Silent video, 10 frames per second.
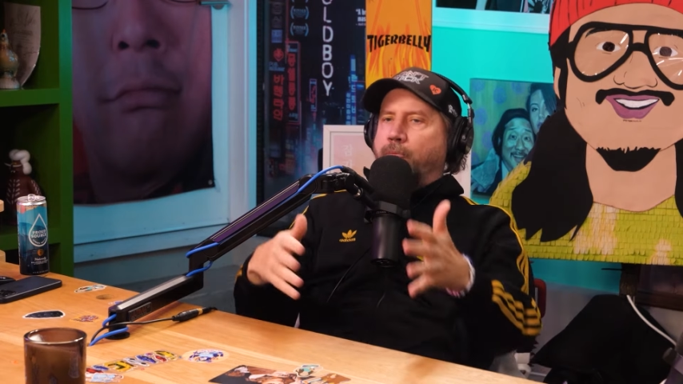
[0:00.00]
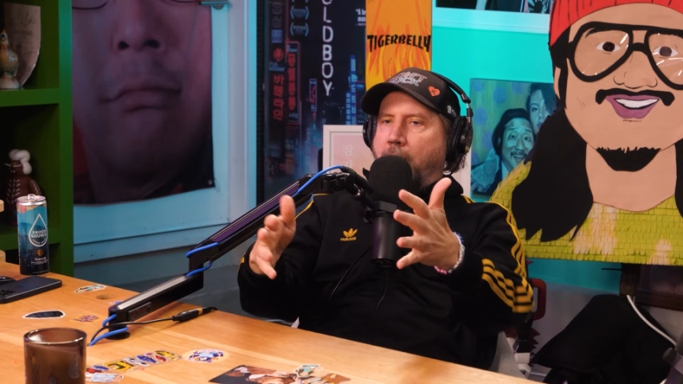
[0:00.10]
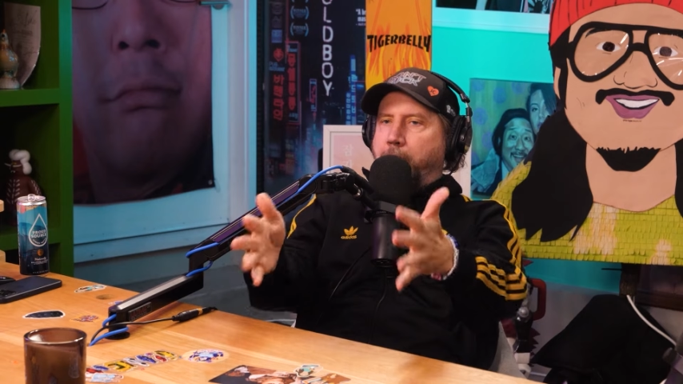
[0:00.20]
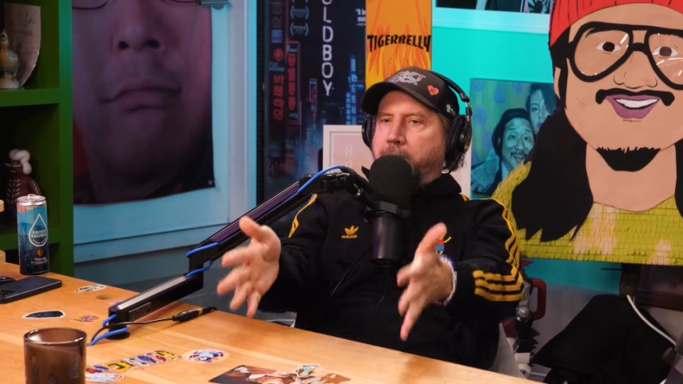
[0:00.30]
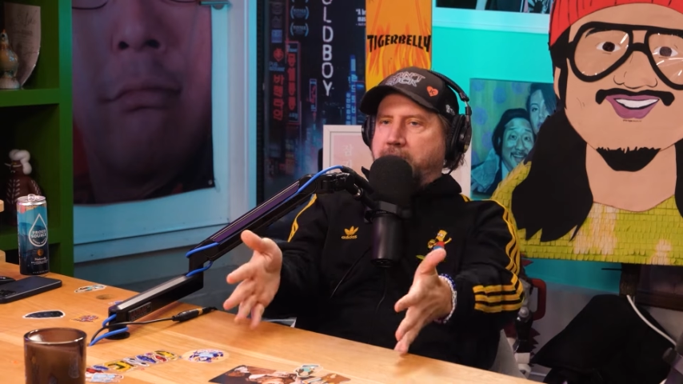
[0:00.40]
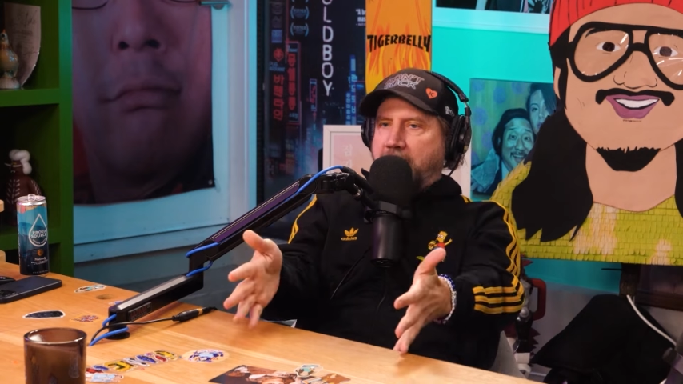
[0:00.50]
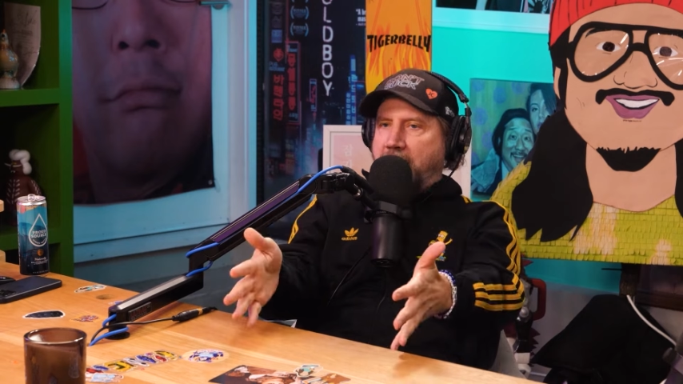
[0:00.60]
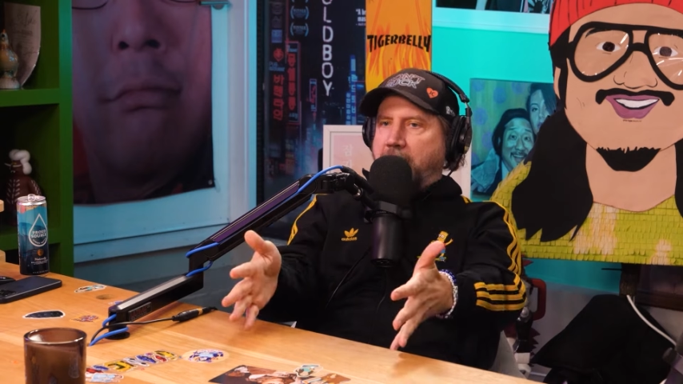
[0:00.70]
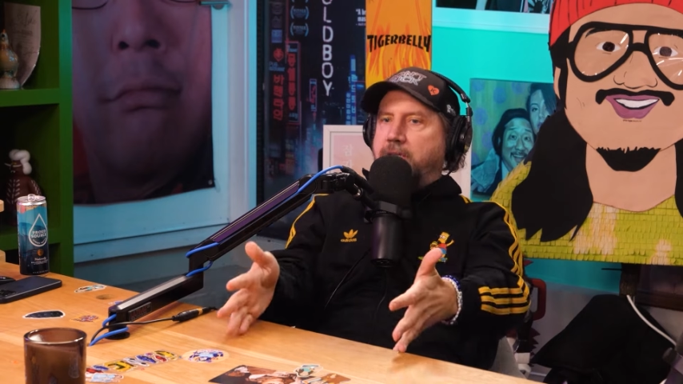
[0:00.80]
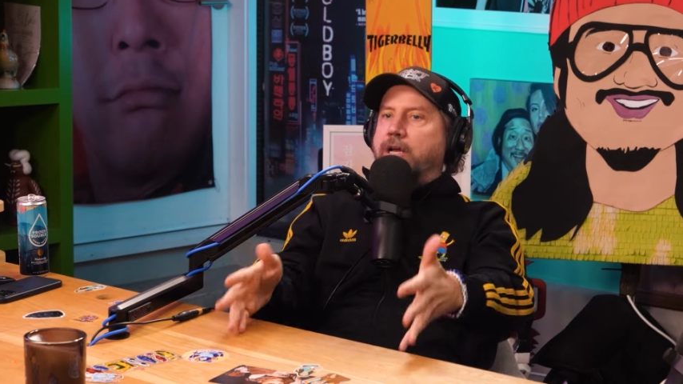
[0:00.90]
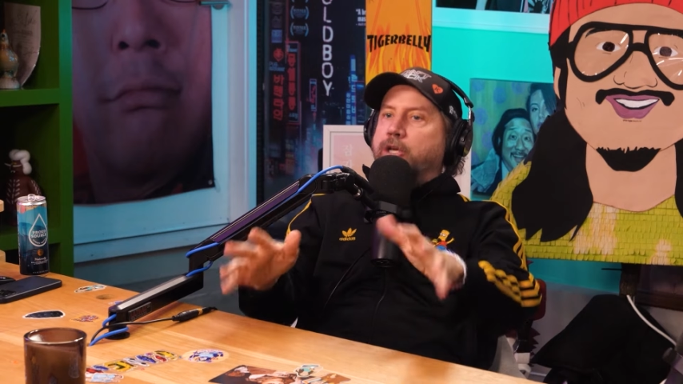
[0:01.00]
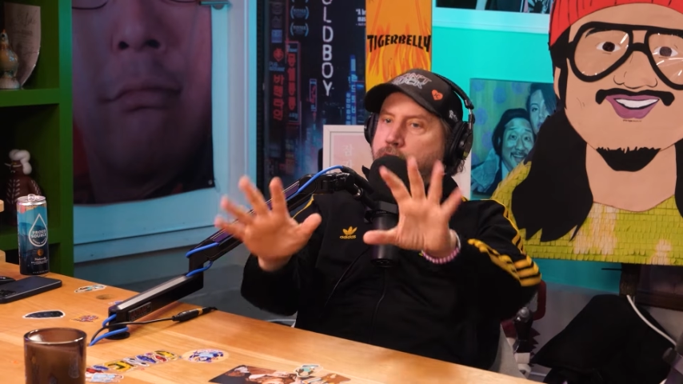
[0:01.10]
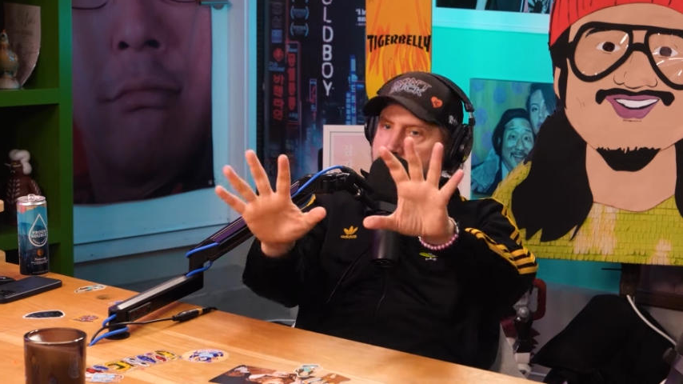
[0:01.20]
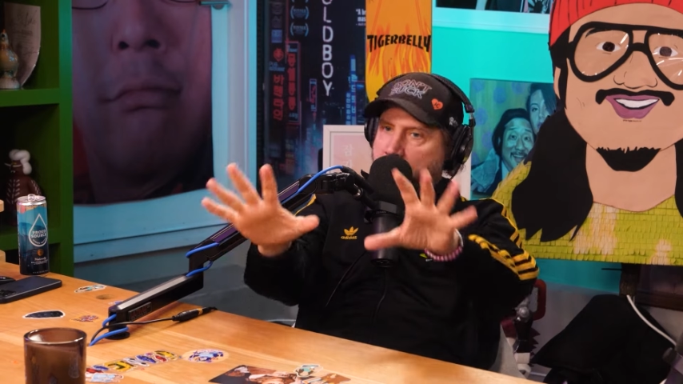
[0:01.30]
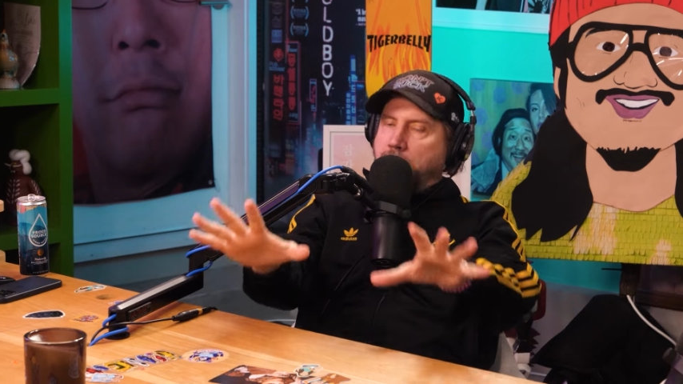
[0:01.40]
represented,
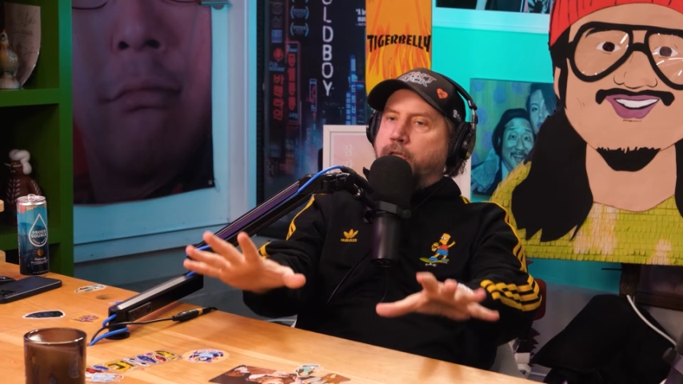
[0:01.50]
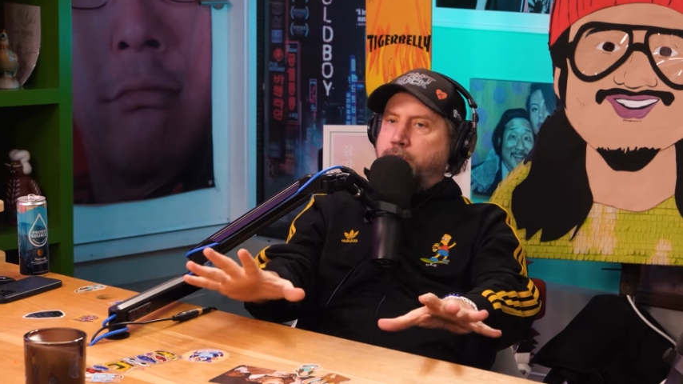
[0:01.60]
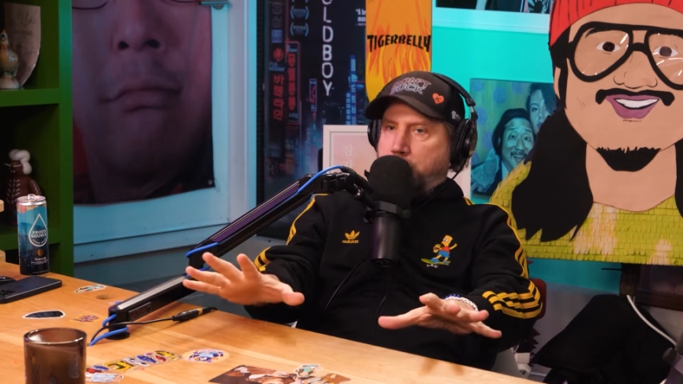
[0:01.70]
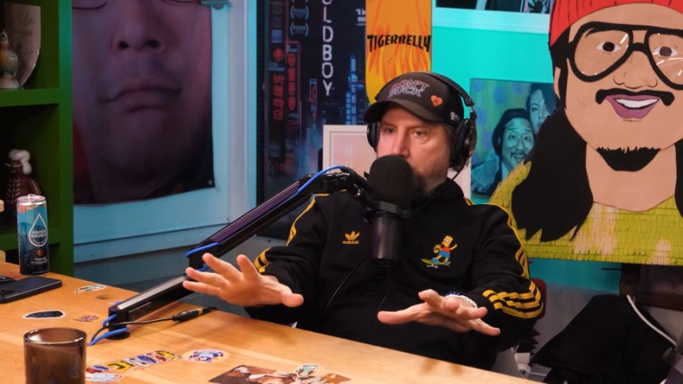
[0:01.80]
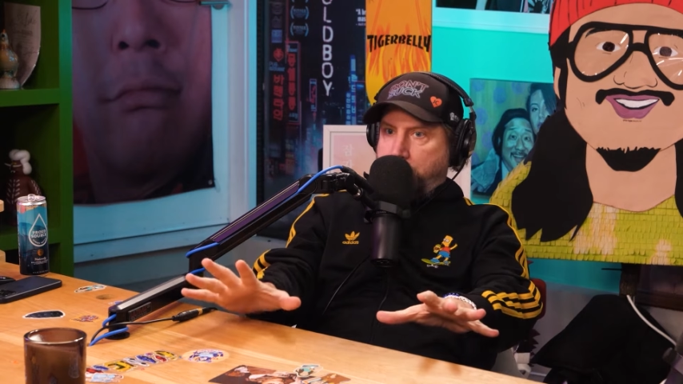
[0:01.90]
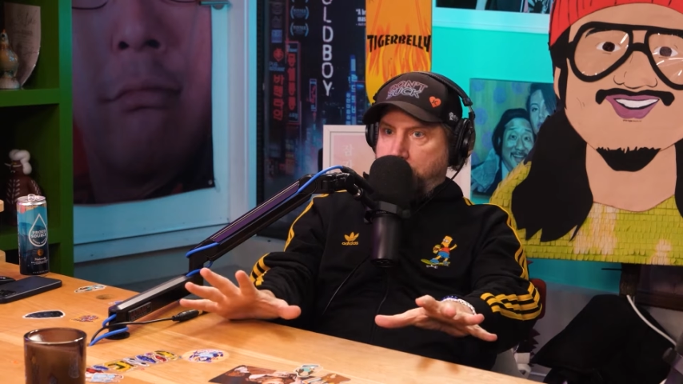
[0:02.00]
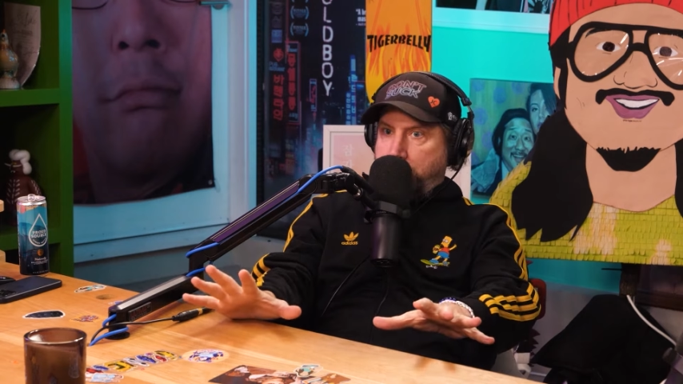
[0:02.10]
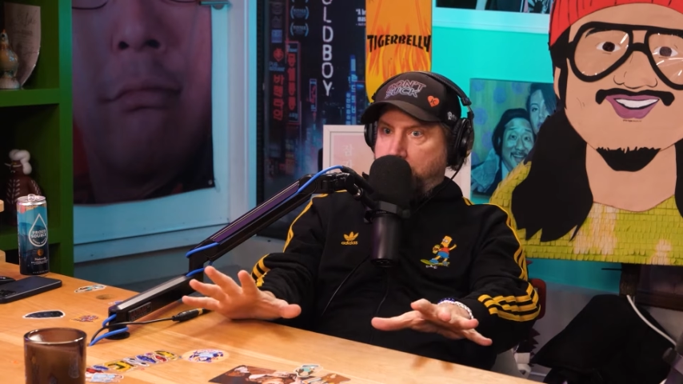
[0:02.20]
still a dude.